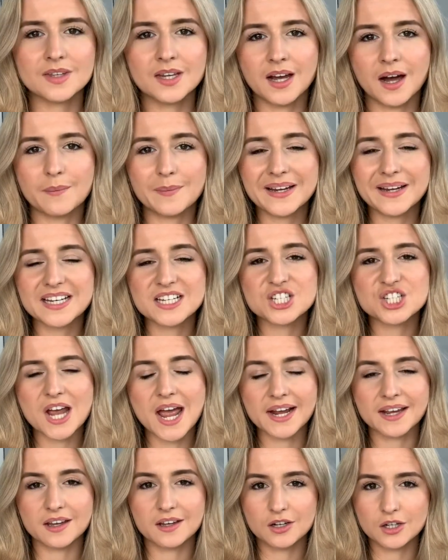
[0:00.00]
And we can
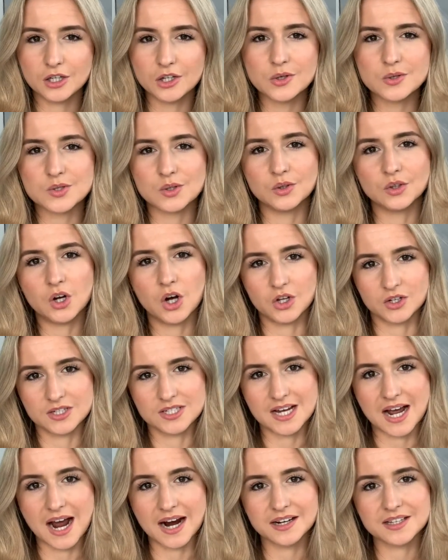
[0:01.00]
check occlusal
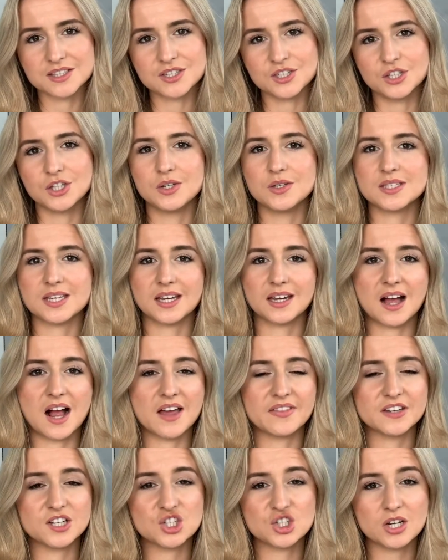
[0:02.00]
contacts using
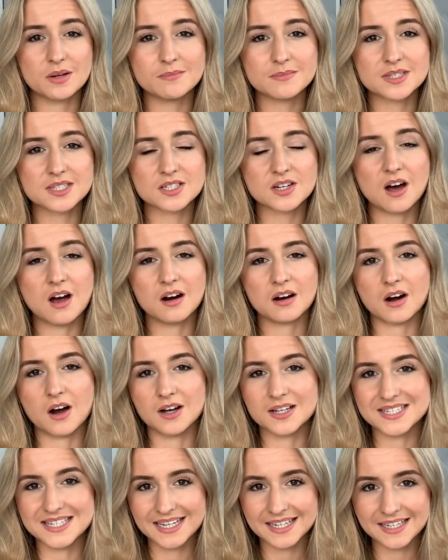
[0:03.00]
either shim stock,
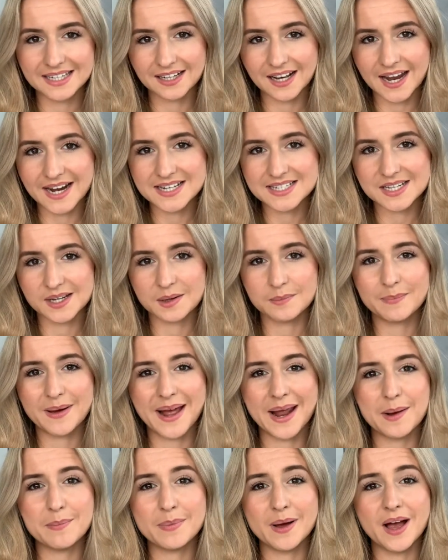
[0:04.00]
articulating
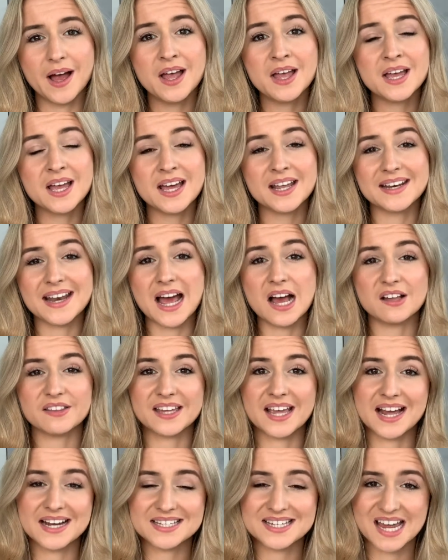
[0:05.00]
paper. Now the
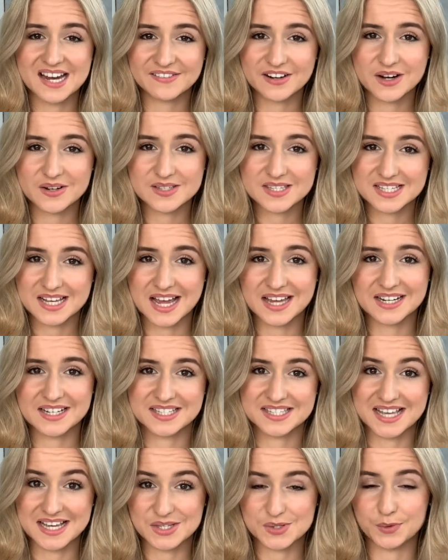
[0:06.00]
iTero scanners,
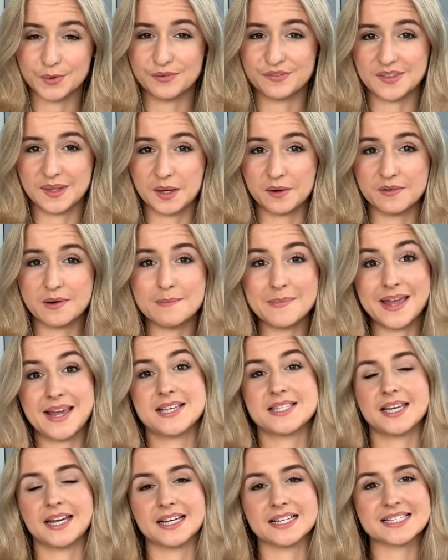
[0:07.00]
that sort of thing, are
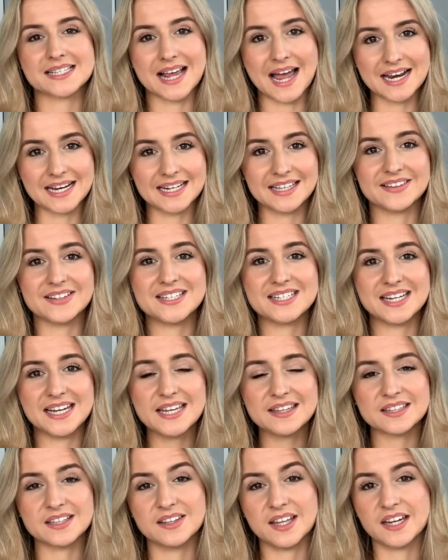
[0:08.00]
amazing at scanning the
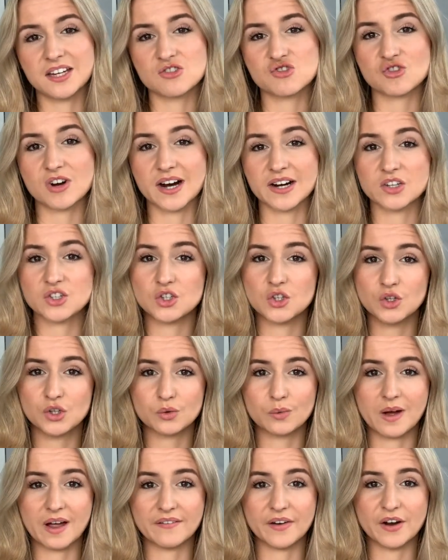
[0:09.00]
teeth, and they can track tooth
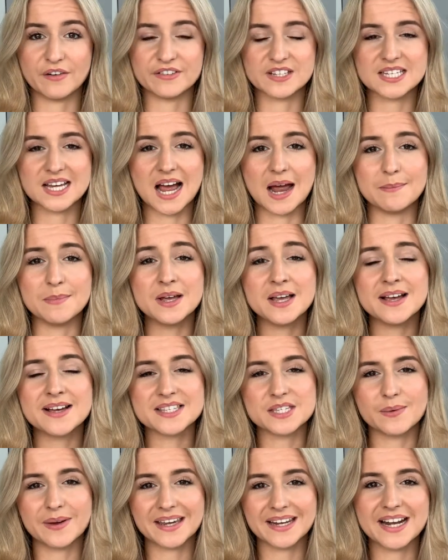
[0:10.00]
wear over time.
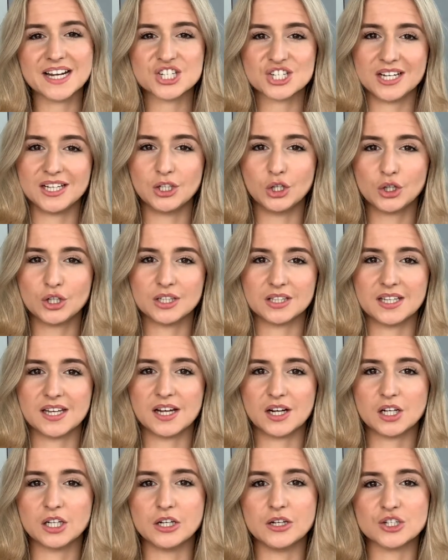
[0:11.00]
So we can actually look at the
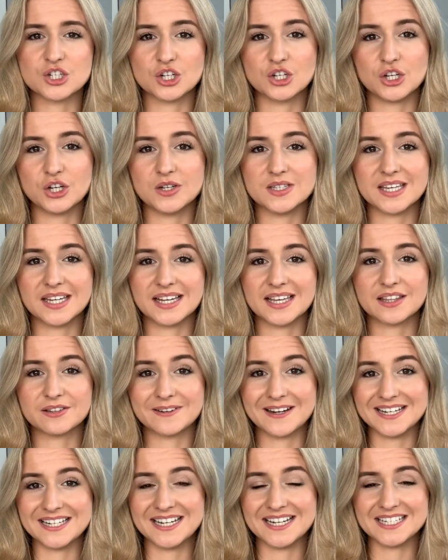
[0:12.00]
occlusion using a
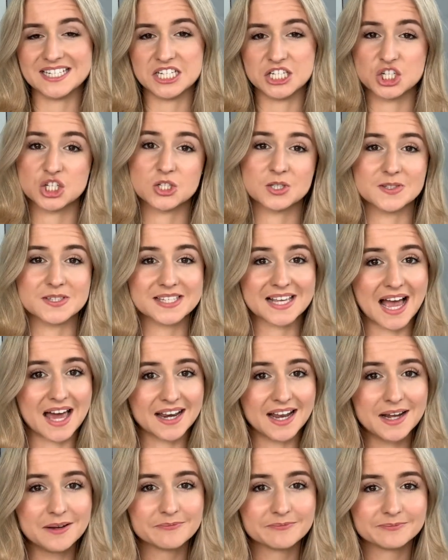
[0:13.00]
3D digital
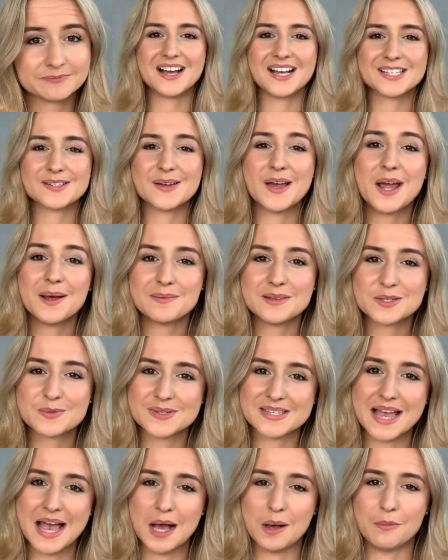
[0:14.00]
scanner. So I hope this was
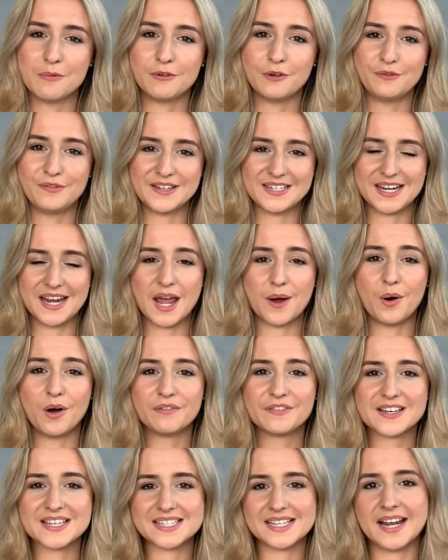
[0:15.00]
a helpful video.
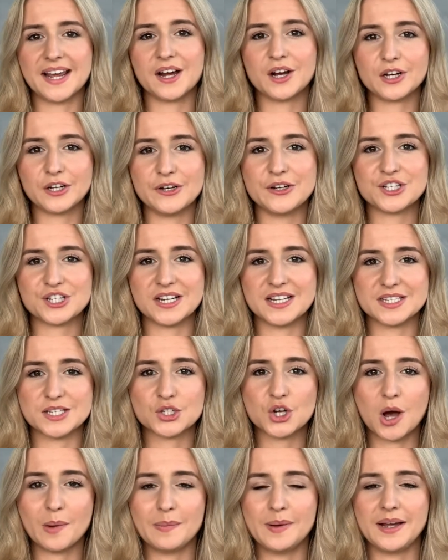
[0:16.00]
Obviously, occlusion is a
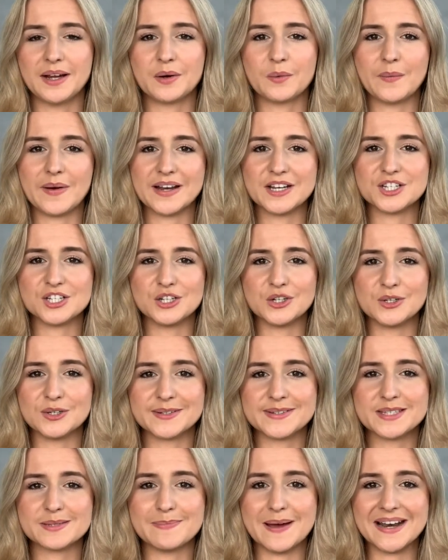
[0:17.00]
topic which you could
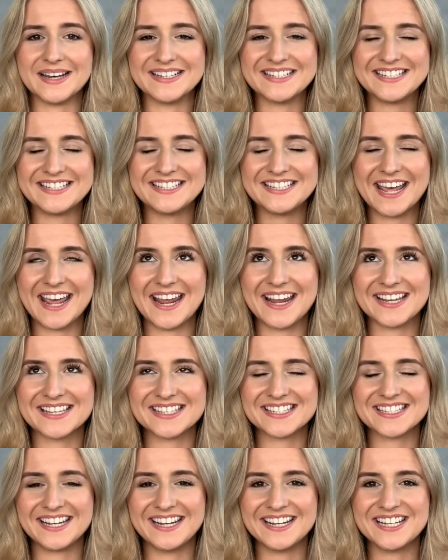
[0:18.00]
spend days
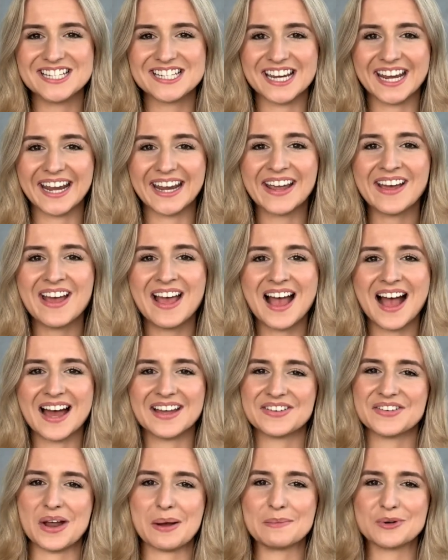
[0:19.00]
teaching,
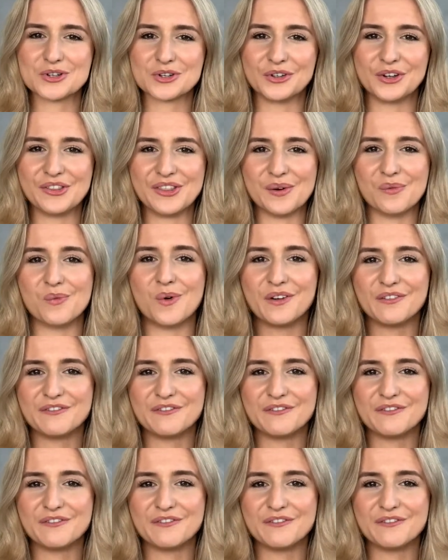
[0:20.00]
and I'm sure that one